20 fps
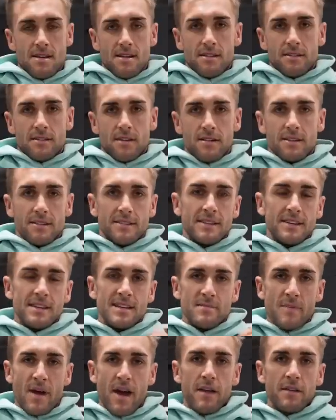So the
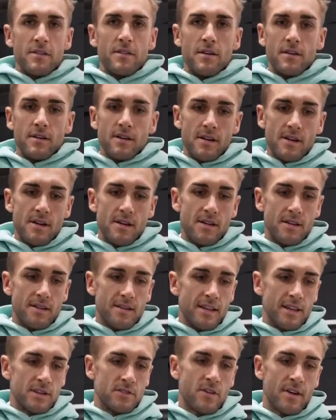Sydney Marathon,
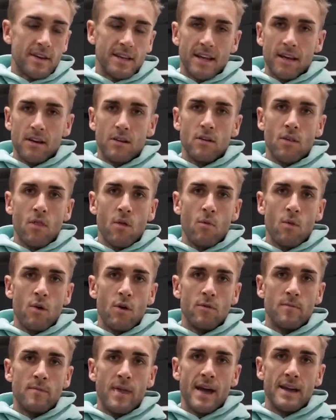they're trying to get it on the
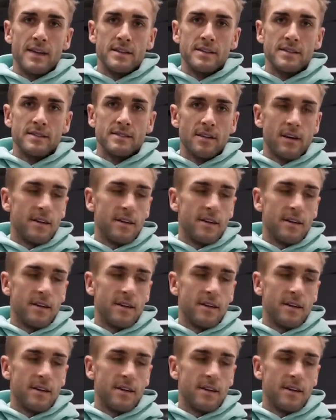World Majors.